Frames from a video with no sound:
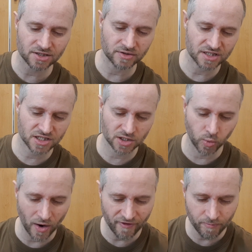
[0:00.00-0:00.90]
so it's
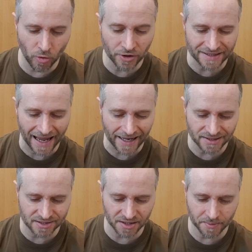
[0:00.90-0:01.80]

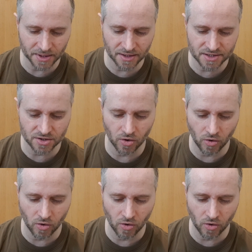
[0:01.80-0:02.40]
12.8 centimeters